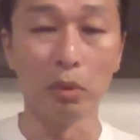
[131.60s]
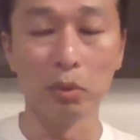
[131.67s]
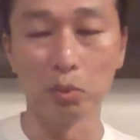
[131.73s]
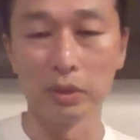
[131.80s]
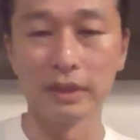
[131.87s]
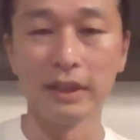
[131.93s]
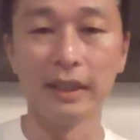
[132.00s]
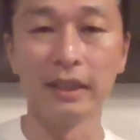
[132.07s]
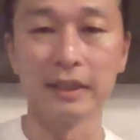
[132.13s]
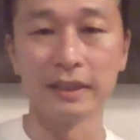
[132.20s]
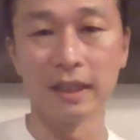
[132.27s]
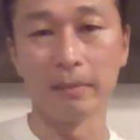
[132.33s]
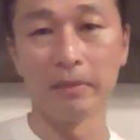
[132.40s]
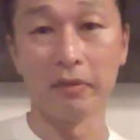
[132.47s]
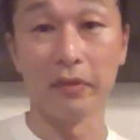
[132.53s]
We're seeing the
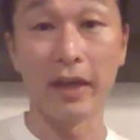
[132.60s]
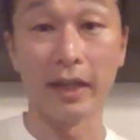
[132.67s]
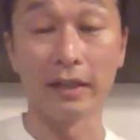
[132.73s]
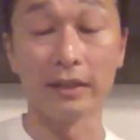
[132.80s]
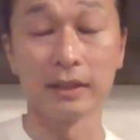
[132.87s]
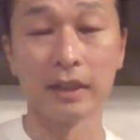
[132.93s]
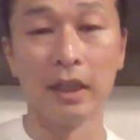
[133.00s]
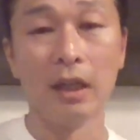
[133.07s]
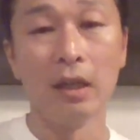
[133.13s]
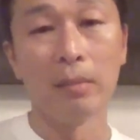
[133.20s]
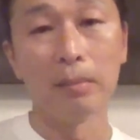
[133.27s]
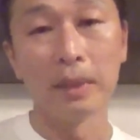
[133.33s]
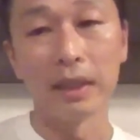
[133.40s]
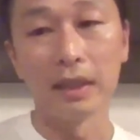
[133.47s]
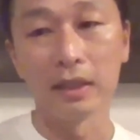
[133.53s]
same effects.
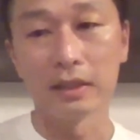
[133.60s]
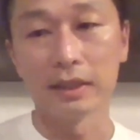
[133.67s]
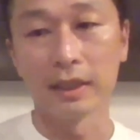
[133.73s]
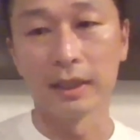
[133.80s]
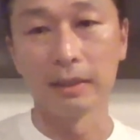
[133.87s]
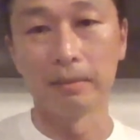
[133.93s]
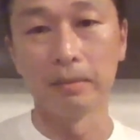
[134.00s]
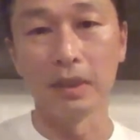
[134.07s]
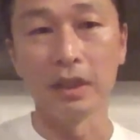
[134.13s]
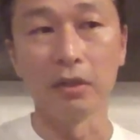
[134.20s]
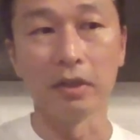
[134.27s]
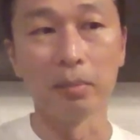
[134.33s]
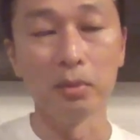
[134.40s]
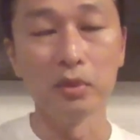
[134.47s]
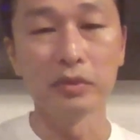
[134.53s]
But
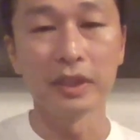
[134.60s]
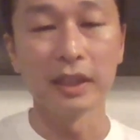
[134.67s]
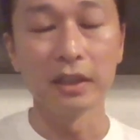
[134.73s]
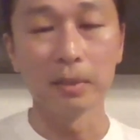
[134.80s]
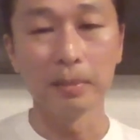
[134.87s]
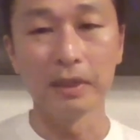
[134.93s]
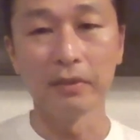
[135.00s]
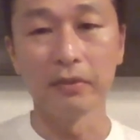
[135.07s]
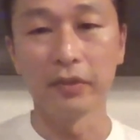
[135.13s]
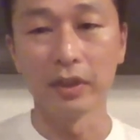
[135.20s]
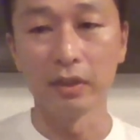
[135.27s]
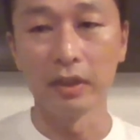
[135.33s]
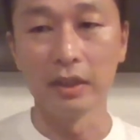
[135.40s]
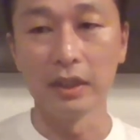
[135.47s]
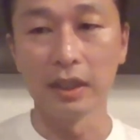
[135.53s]
the moves tend to be
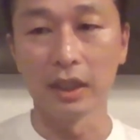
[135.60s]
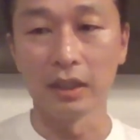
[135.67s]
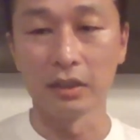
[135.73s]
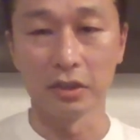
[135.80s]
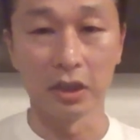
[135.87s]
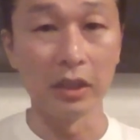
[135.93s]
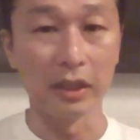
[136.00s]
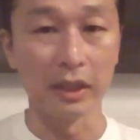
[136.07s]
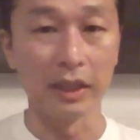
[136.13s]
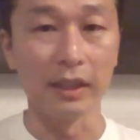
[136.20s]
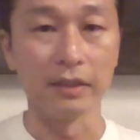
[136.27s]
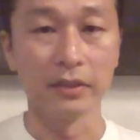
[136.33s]
fairly chunky.